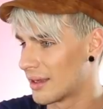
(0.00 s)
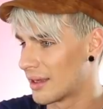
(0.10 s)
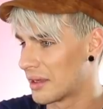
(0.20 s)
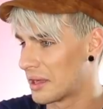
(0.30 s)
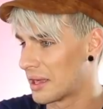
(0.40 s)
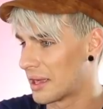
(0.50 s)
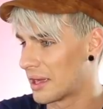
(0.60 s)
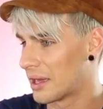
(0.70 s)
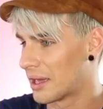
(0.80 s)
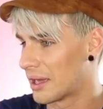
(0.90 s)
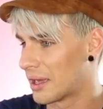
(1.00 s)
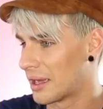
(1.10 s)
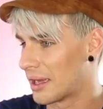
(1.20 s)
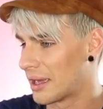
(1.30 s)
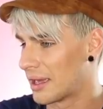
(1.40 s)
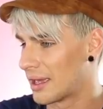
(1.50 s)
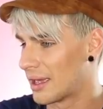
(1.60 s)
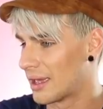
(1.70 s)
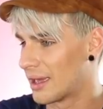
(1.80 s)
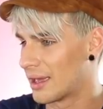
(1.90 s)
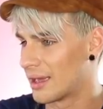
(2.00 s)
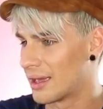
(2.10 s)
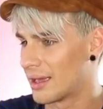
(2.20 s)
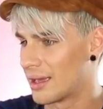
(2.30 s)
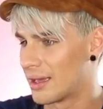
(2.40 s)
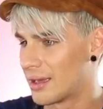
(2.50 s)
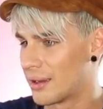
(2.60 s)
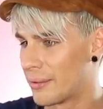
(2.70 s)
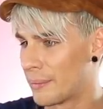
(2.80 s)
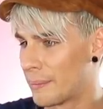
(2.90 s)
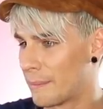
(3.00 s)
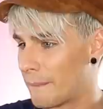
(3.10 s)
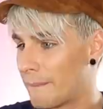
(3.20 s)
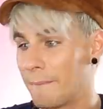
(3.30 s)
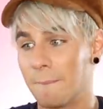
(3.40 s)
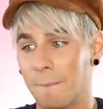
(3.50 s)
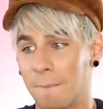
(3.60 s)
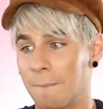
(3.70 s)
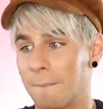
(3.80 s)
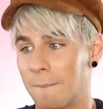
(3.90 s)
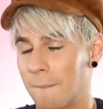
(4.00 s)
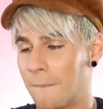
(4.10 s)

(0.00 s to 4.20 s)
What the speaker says: This person isn't speaking.